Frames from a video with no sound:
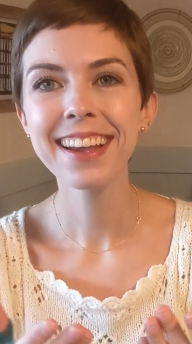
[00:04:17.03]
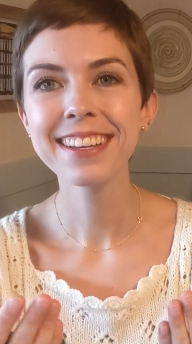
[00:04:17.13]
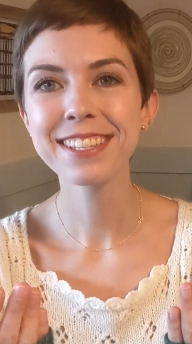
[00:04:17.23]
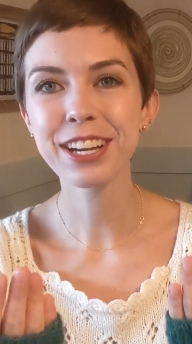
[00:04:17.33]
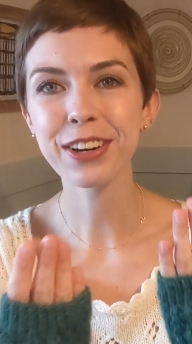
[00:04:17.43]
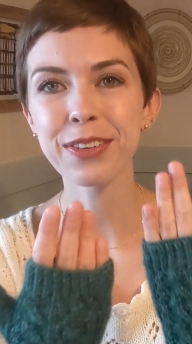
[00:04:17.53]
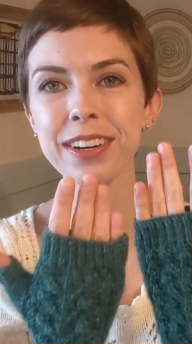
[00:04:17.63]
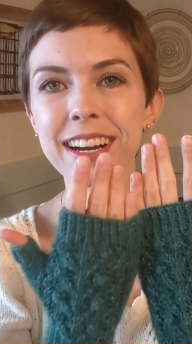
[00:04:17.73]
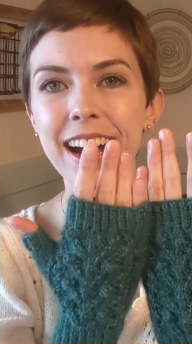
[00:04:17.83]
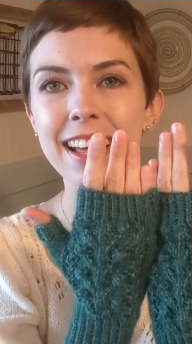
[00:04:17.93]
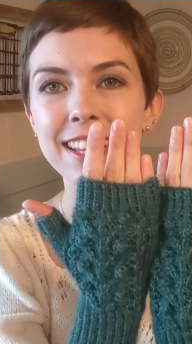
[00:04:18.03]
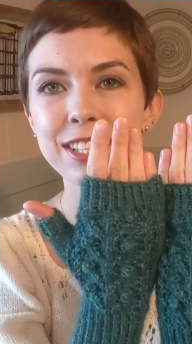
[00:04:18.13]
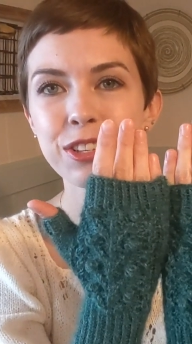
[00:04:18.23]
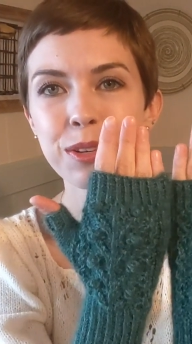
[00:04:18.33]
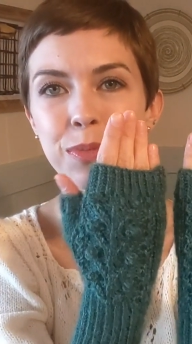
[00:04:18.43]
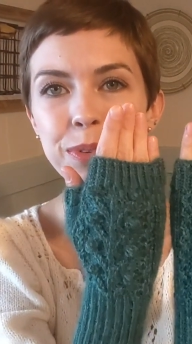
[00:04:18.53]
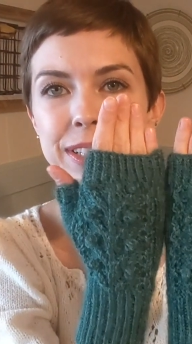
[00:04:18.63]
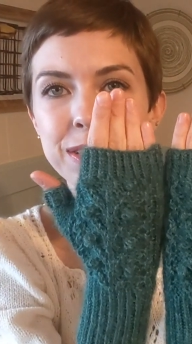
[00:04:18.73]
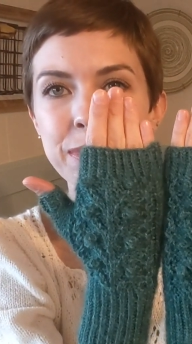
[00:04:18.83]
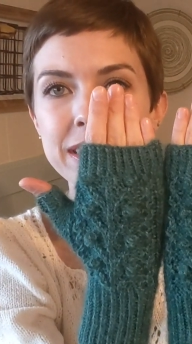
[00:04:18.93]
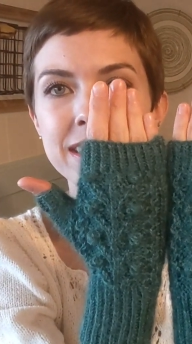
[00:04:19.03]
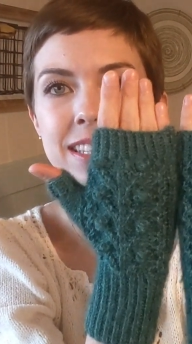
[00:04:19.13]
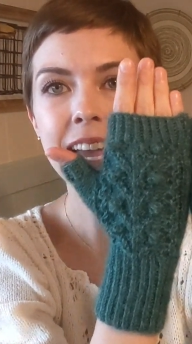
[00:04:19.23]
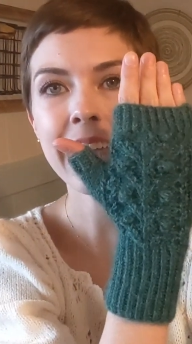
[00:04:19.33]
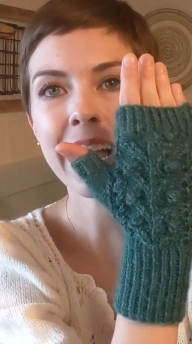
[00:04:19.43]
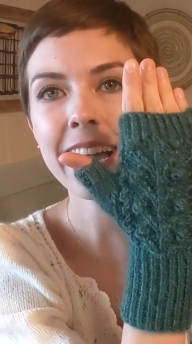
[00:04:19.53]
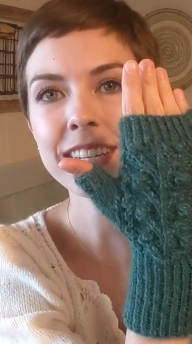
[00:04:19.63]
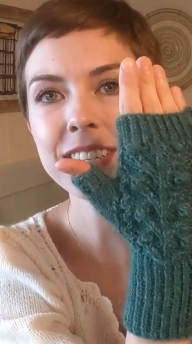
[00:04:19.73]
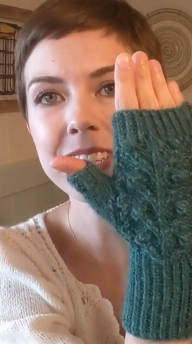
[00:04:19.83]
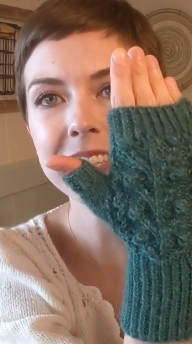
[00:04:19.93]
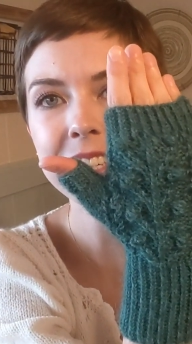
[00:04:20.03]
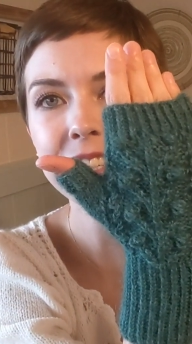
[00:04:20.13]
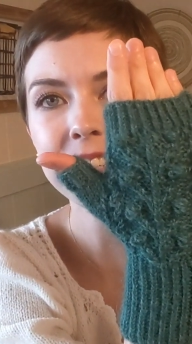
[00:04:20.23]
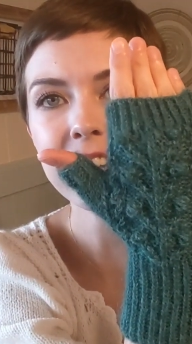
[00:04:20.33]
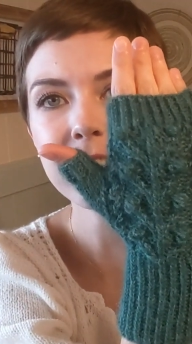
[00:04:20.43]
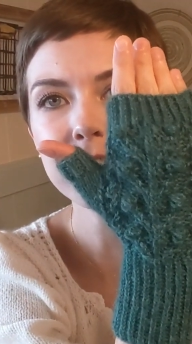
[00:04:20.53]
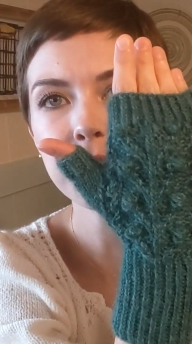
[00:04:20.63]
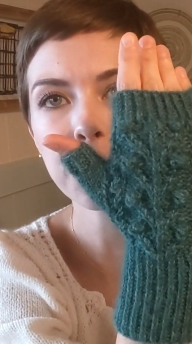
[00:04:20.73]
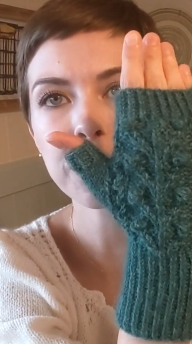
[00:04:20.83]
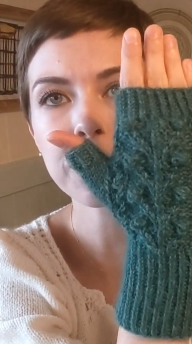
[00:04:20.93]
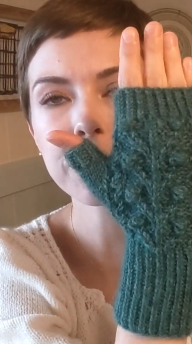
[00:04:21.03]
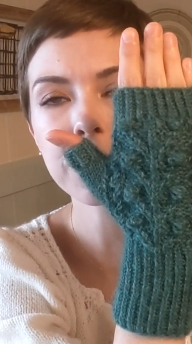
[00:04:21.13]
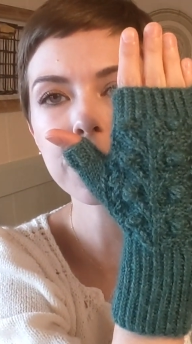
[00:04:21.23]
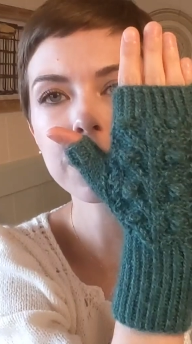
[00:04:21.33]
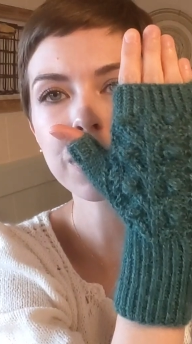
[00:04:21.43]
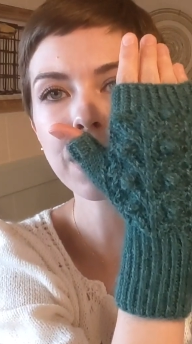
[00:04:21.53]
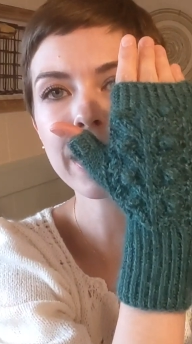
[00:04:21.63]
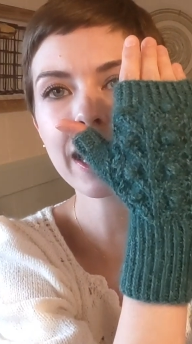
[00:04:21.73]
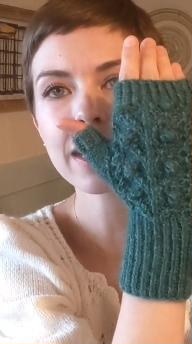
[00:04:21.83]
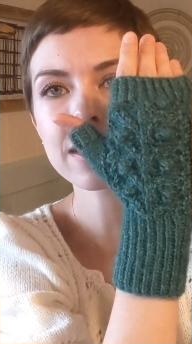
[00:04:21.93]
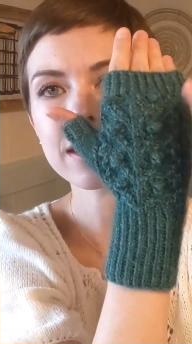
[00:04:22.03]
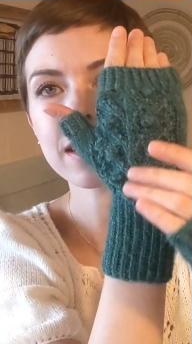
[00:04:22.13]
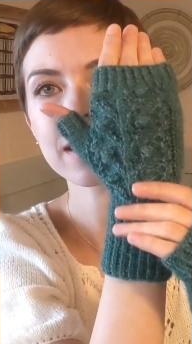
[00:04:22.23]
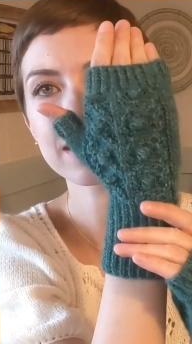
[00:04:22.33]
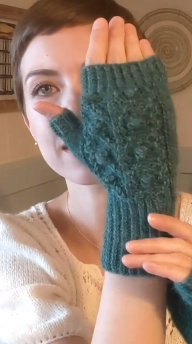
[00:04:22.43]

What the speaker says: So these are the Marilla's mittens, and I just think they turned out so beautiful. You can kind of see